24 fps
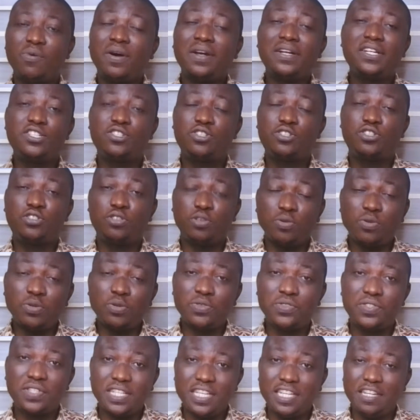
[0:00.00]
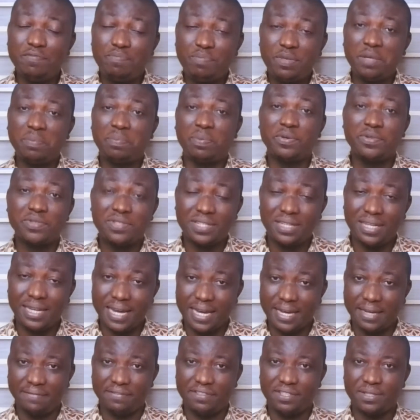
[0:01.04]
what shows in people's
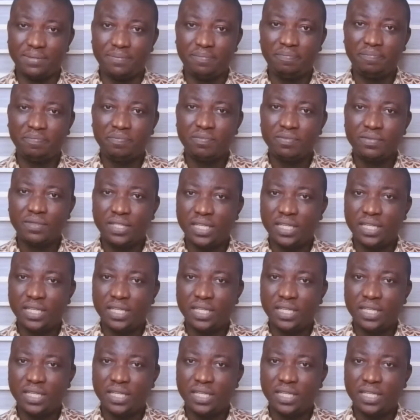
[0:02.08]
lives.